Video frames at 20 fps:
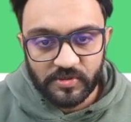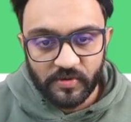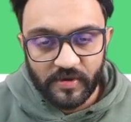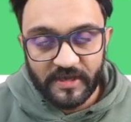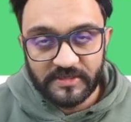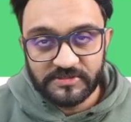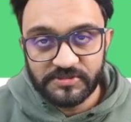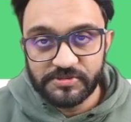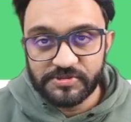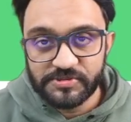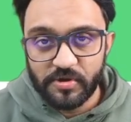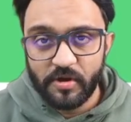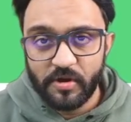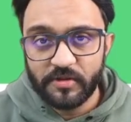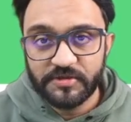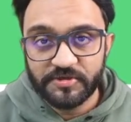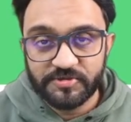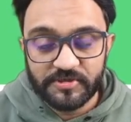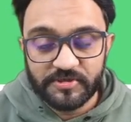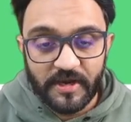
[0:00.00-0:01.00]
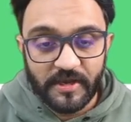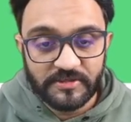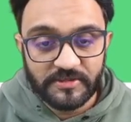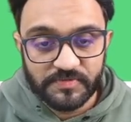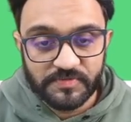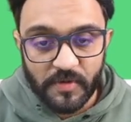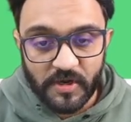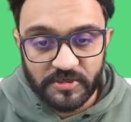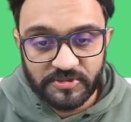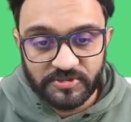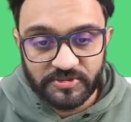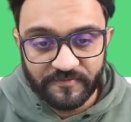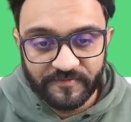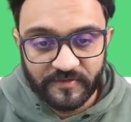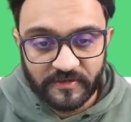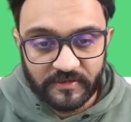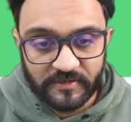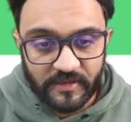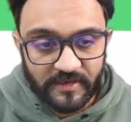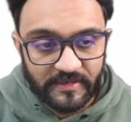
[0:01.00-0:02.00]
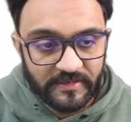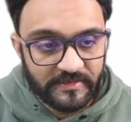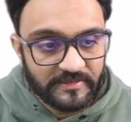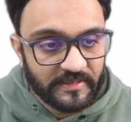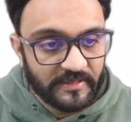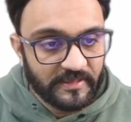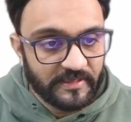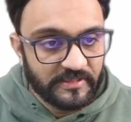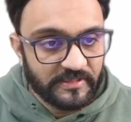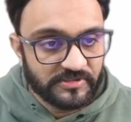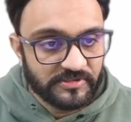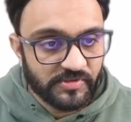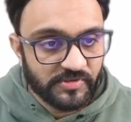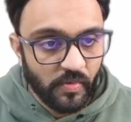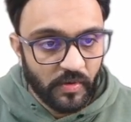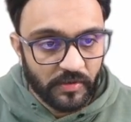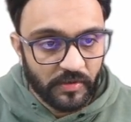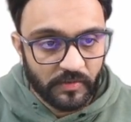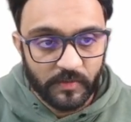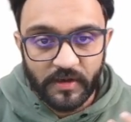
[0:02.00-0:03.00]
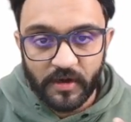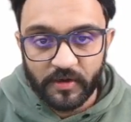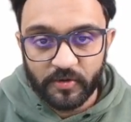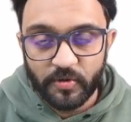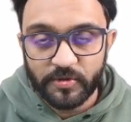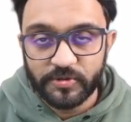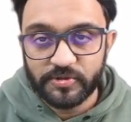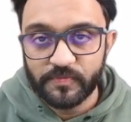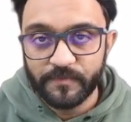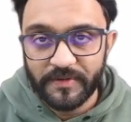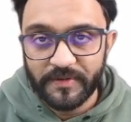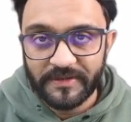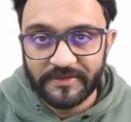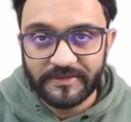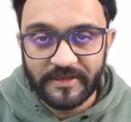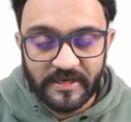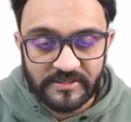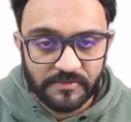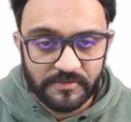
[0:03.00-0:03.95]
as you saw, the tra smart traffic light is what we are going to build as a